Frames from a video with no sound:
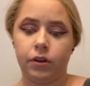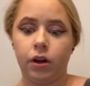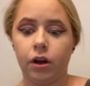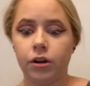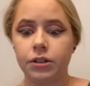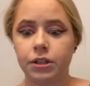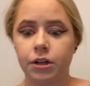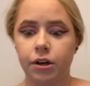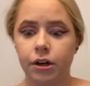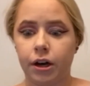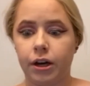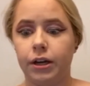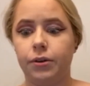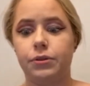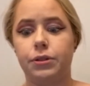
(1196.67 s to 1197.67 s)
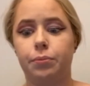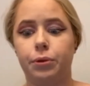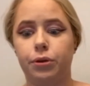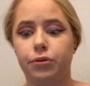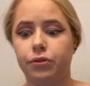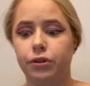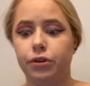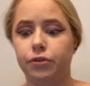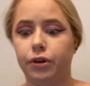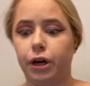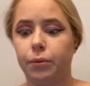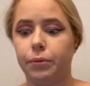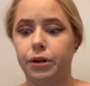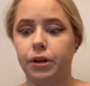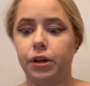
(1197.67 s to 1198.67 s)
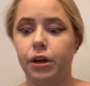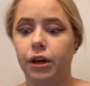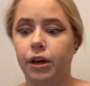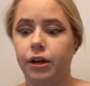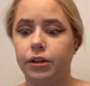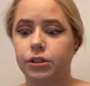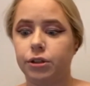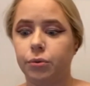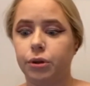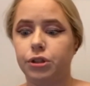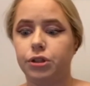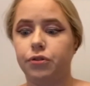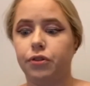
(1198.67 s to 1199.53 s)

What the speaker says: Haunted or not, it was a beautiful environment into which to